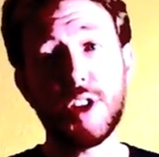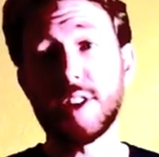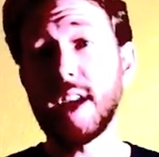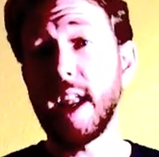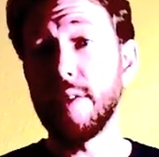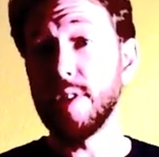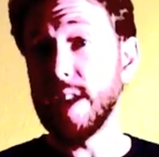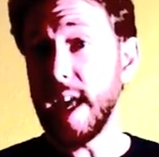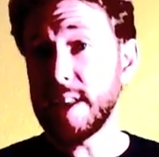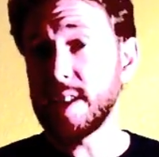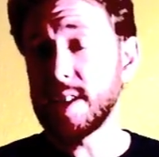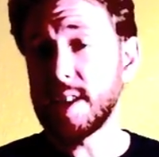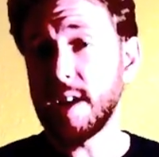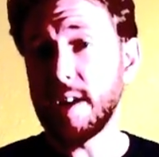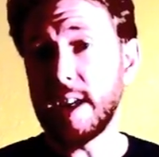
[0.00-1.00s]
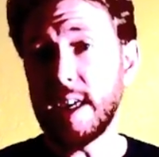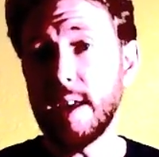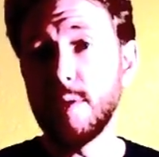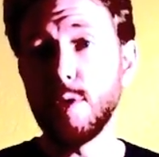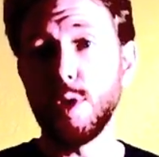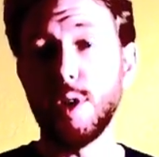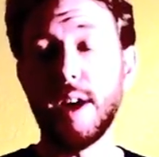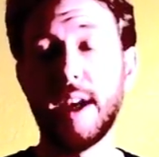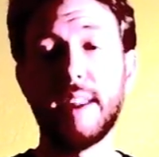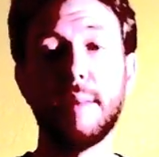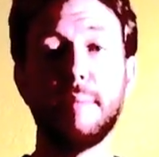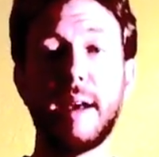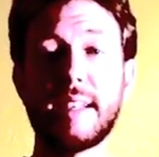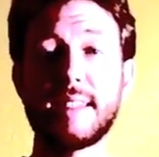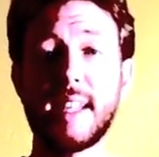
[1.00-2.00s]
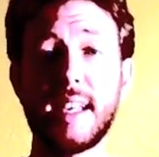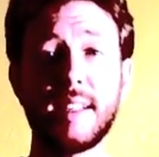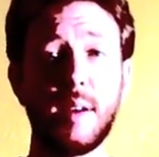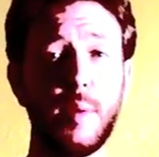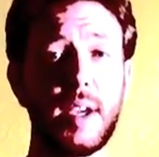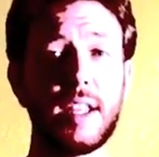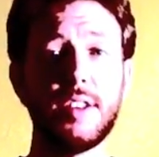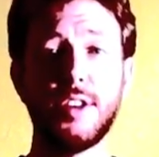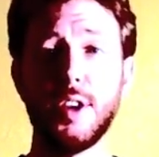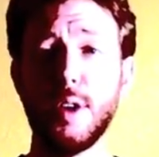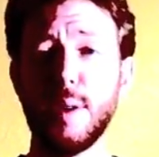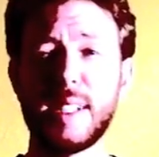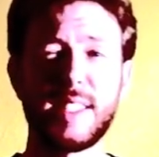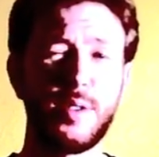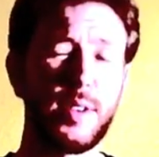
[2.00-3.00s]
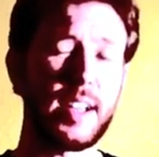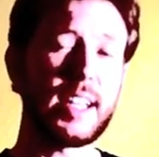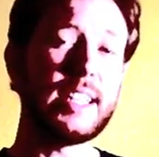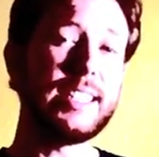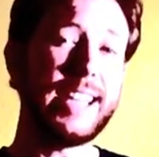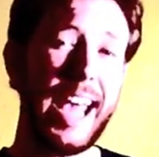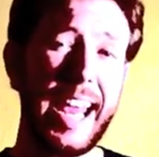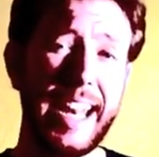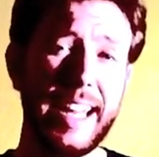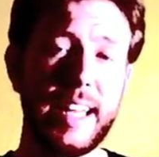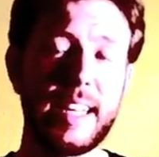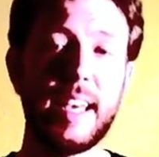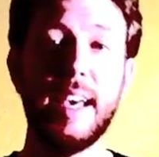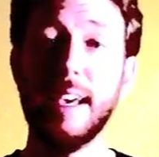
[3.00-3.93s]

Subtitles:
It's kind of a necessary evil, and the best thing that we can do is sort of contain it,